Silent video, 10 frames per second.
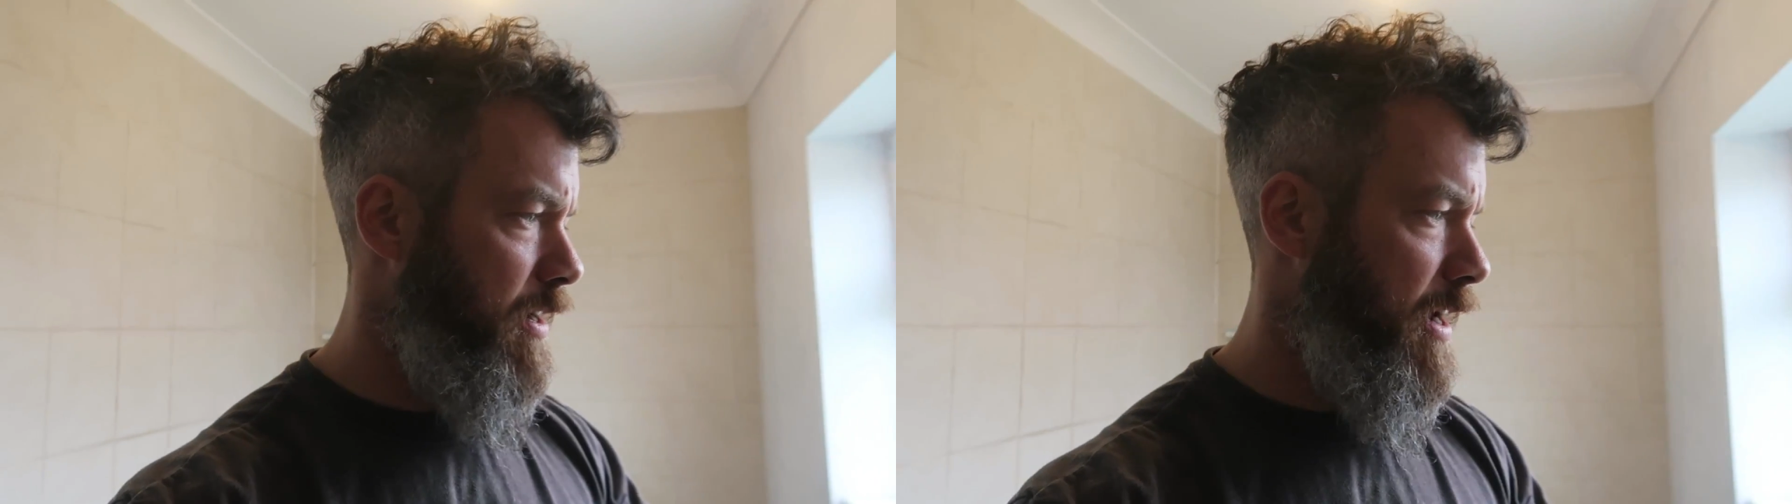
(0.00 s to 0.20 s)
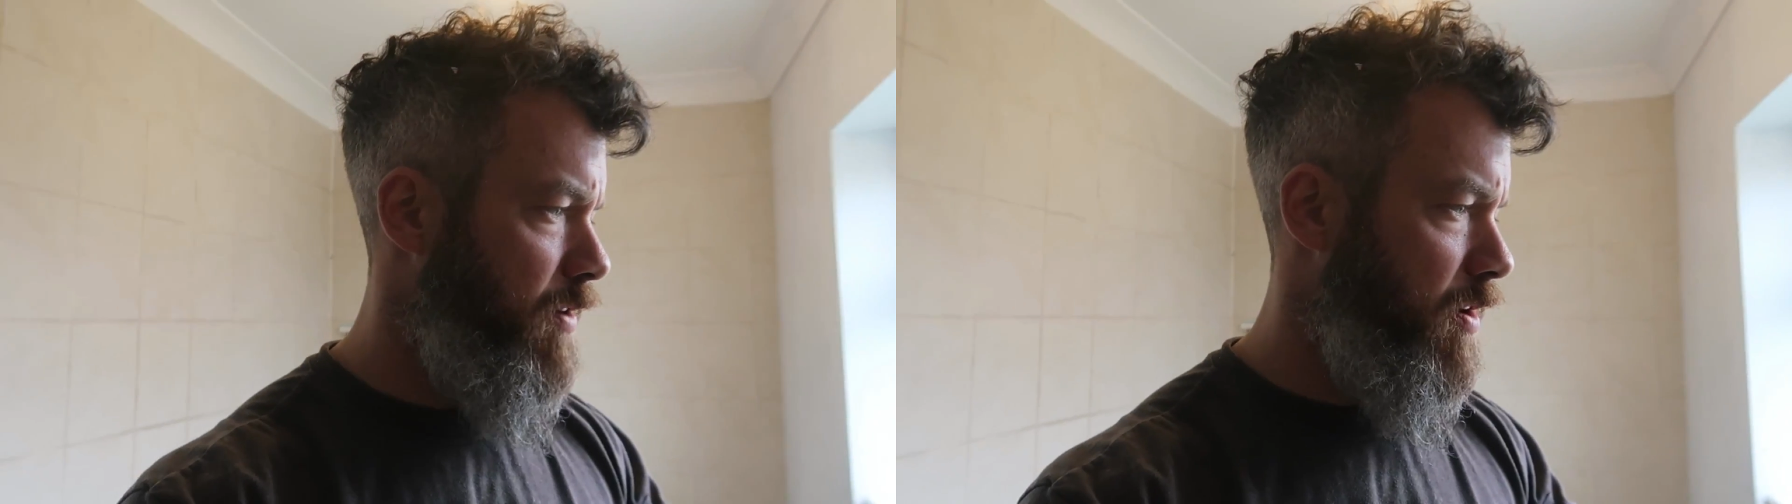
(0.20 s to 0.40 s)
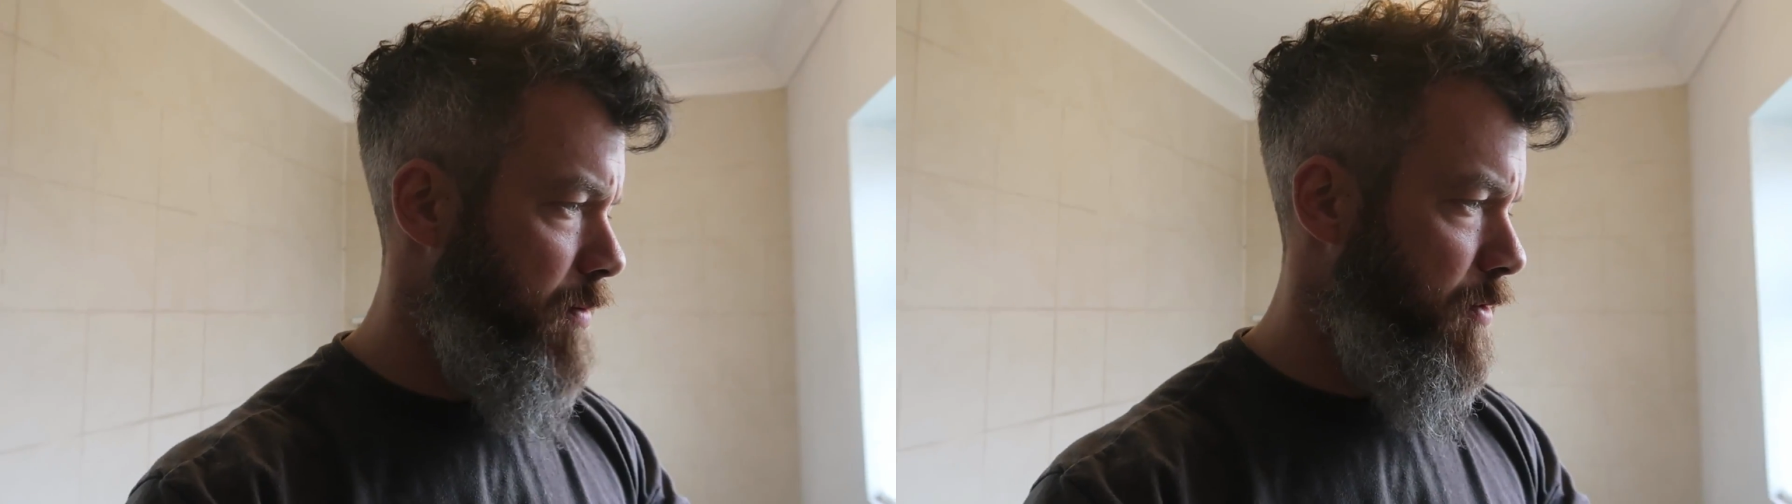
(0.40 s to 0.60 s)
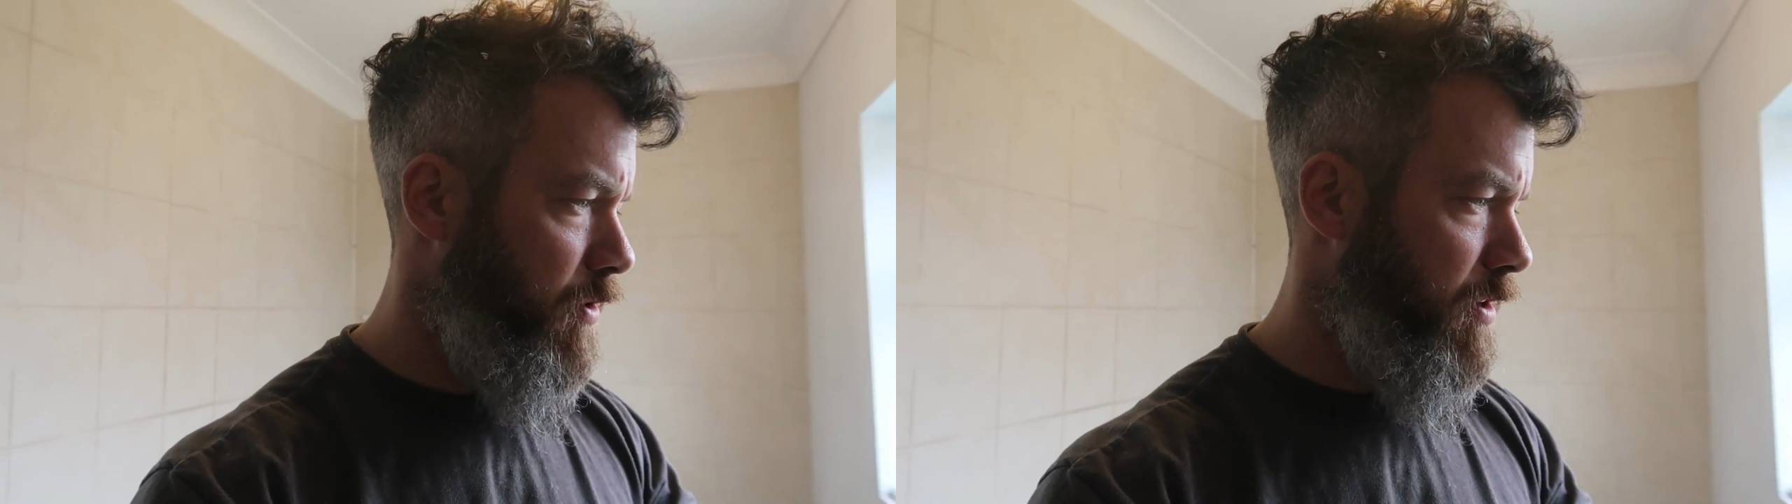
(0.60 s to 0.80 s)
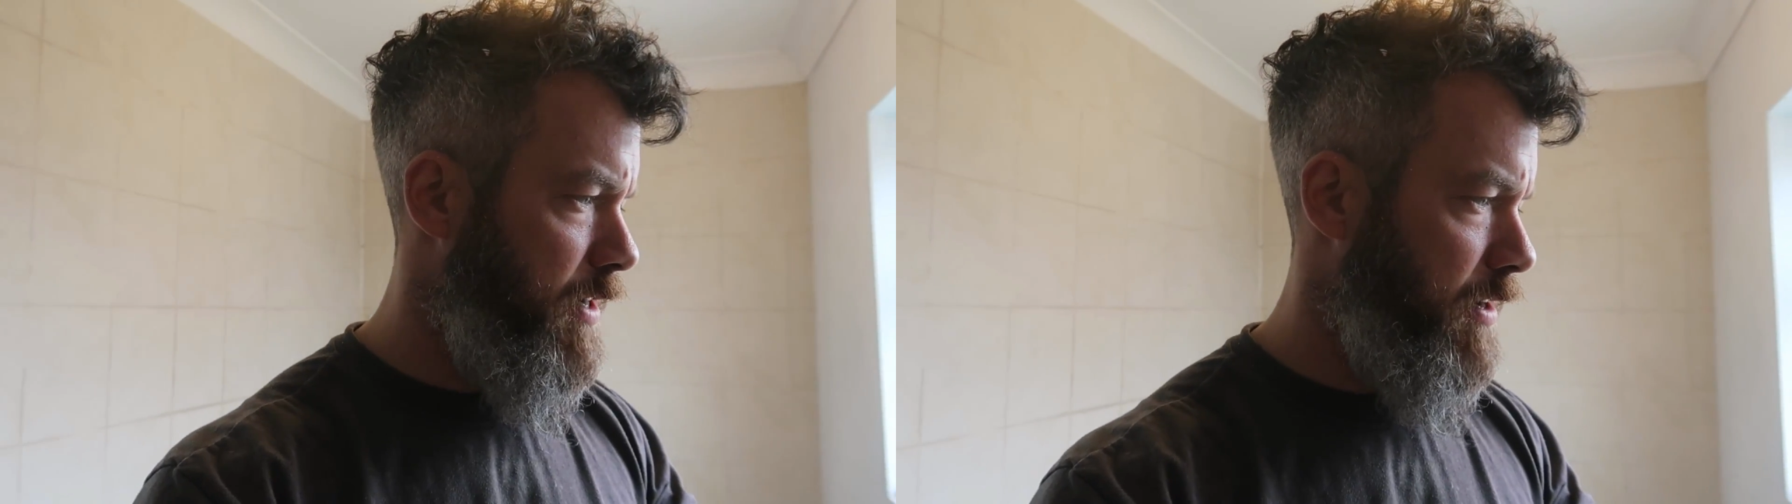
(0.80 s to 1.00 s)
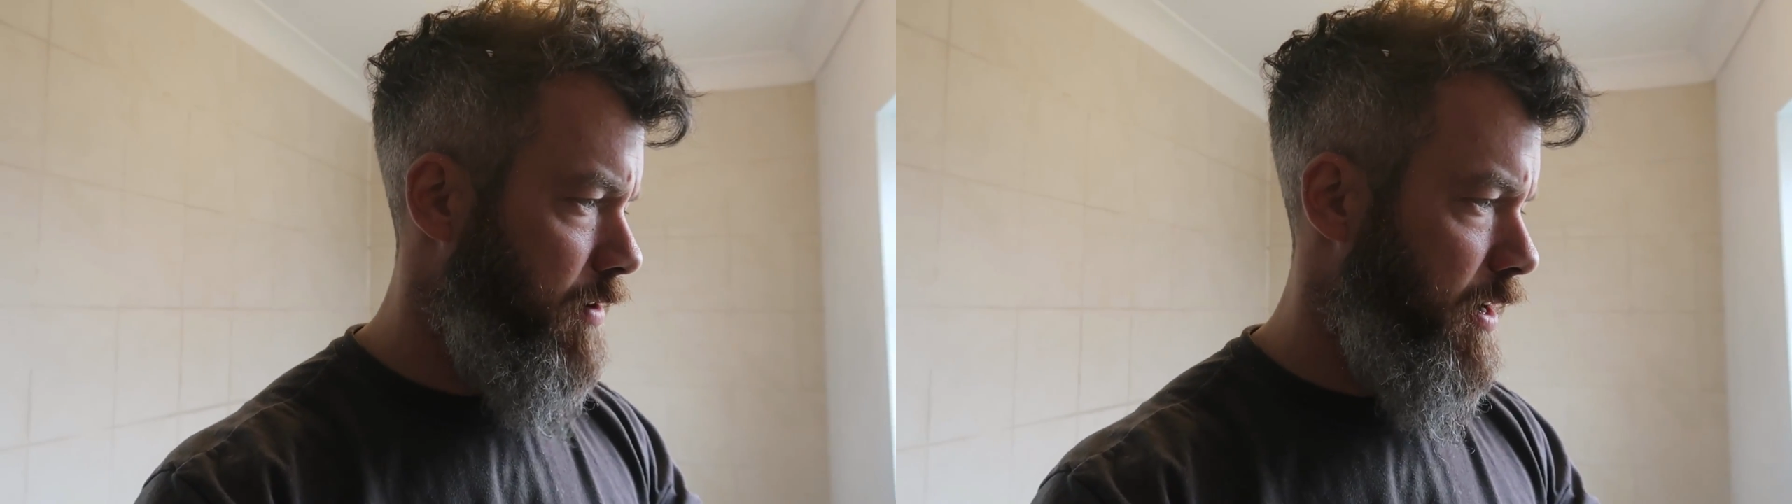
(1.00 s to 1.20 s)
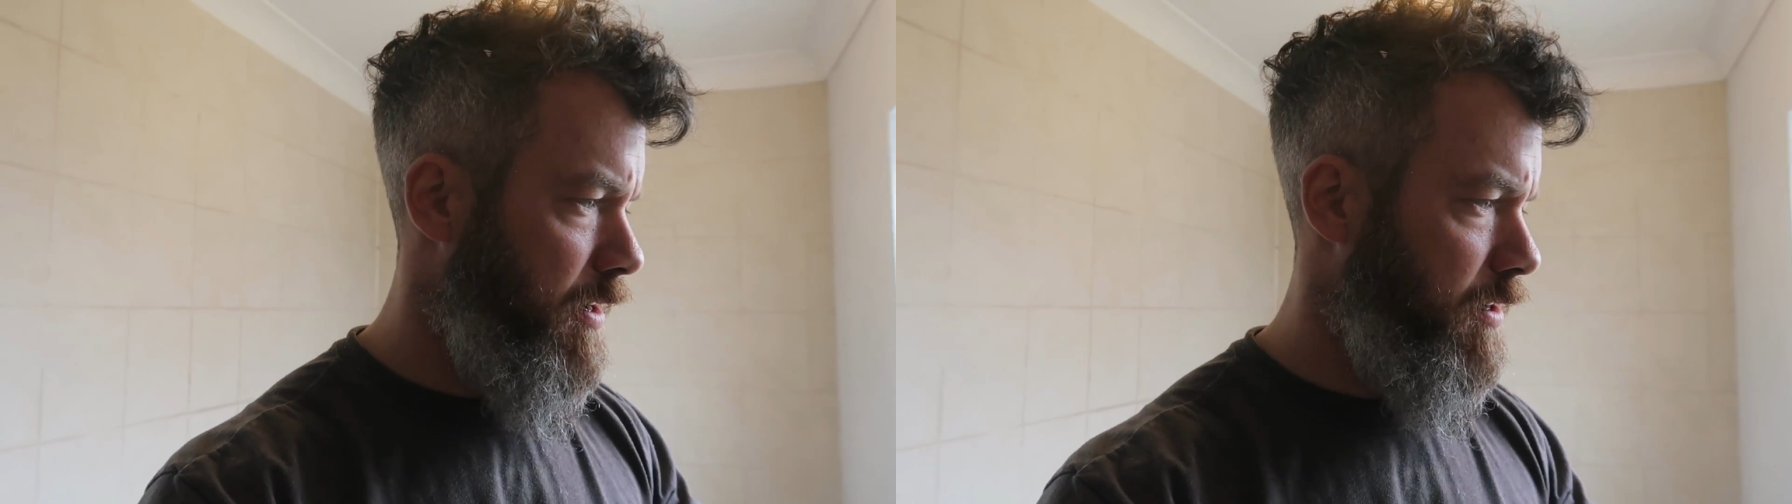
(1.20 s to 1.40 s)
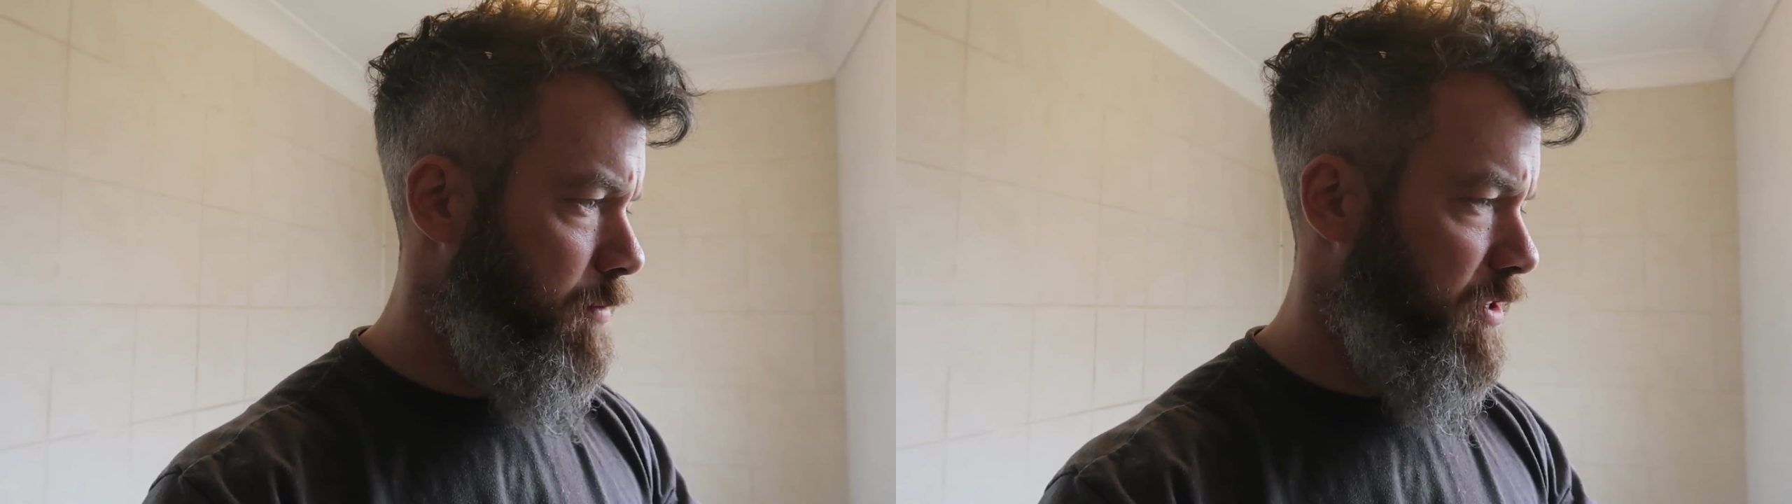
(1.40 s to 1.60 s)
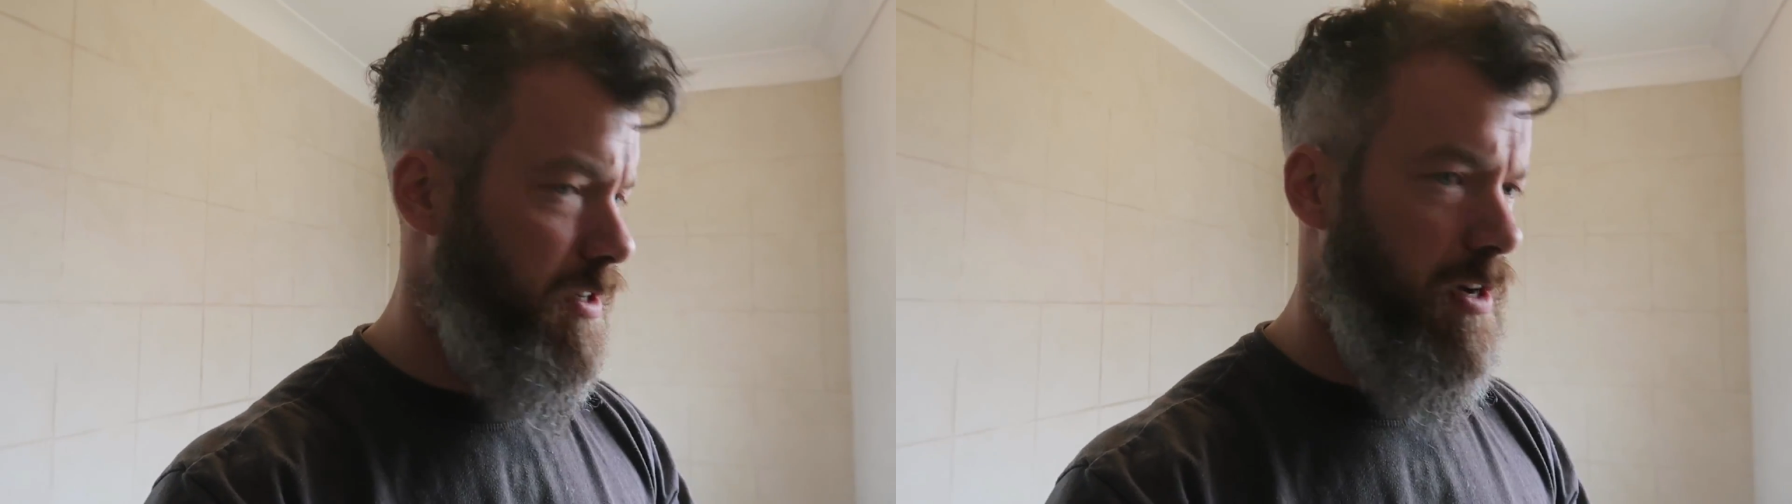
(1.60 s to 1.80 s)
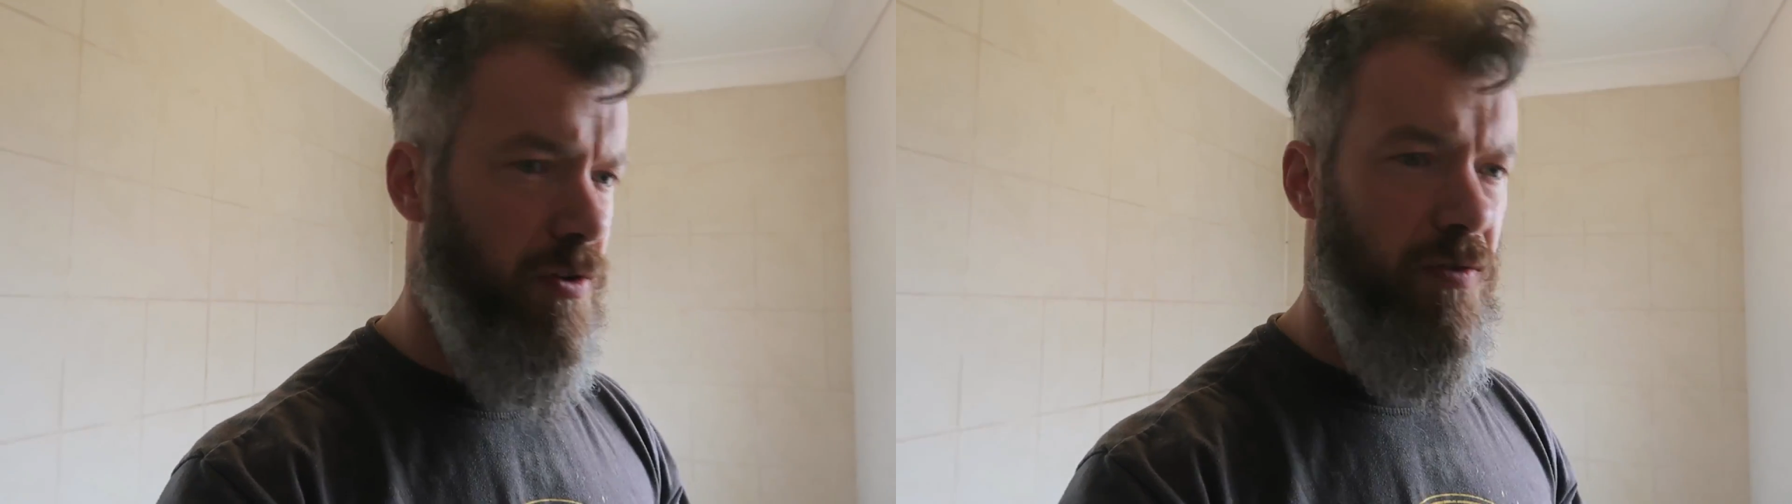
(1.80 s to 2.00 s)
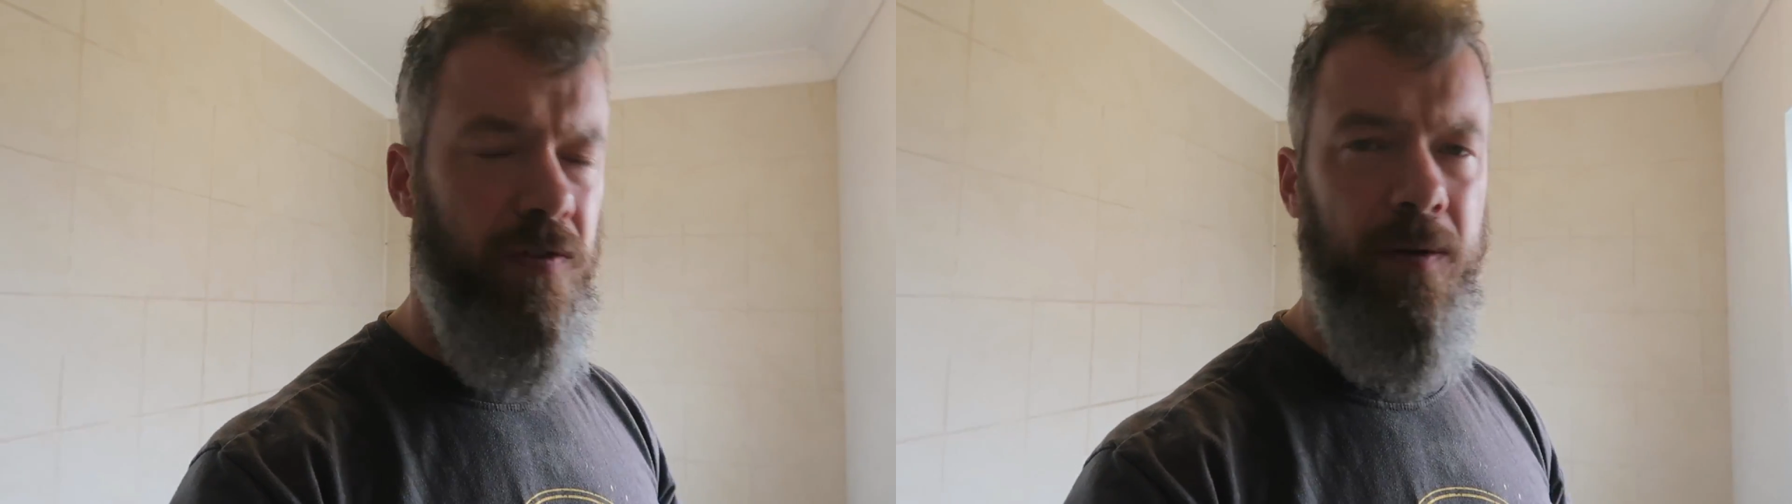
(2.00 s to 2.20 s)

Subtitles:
Now, I'm not going to decorate this myself,